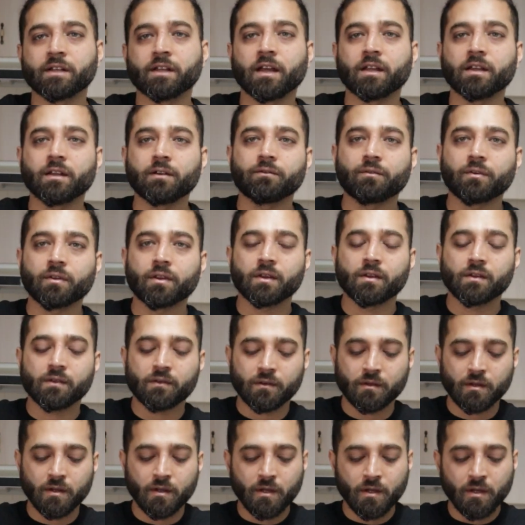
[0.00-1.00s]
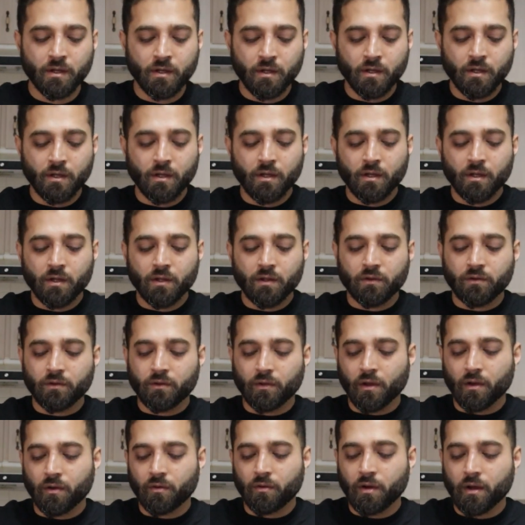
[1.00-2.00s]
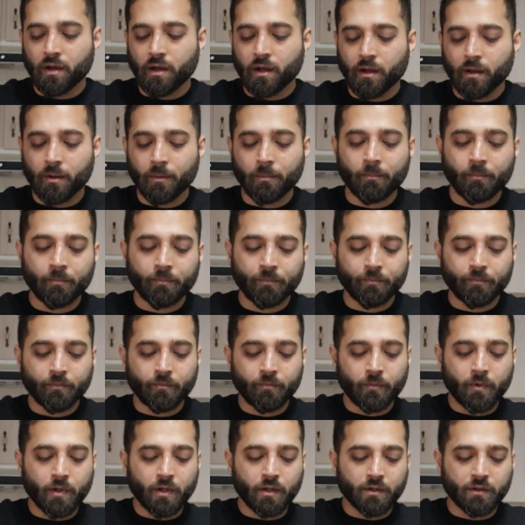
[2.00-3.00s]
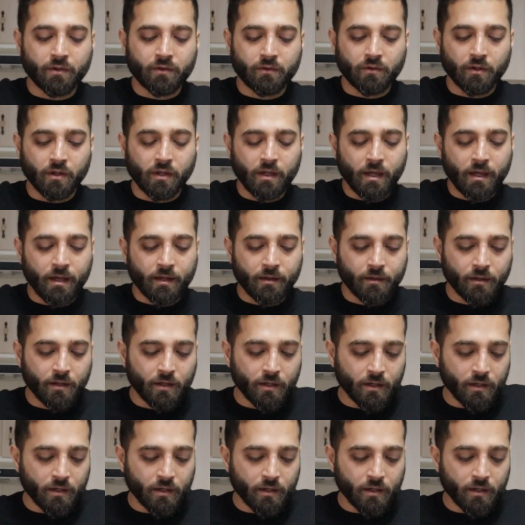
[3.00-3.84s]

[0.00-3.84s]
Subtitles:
Canadian for this. So so yeah,